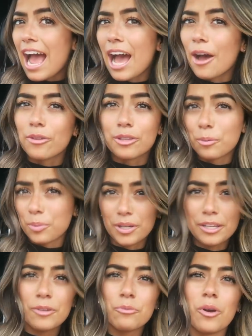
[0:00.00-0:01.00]
how they're
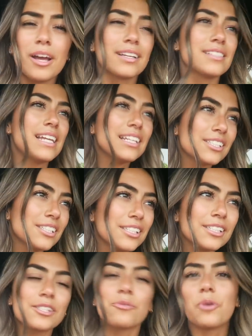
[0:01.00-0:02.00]
put in, what
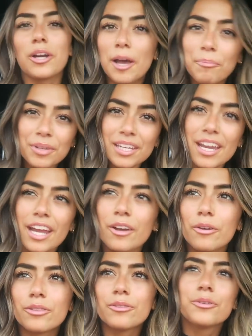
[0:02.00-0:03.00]
extensions, and what company I
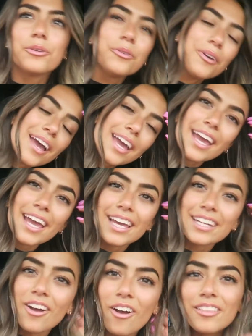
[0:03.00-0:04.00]
go through,
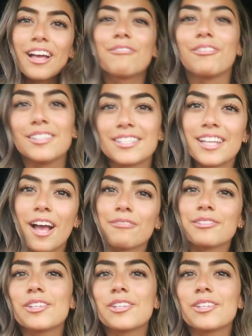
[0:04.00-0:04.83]
and all that fun stuff.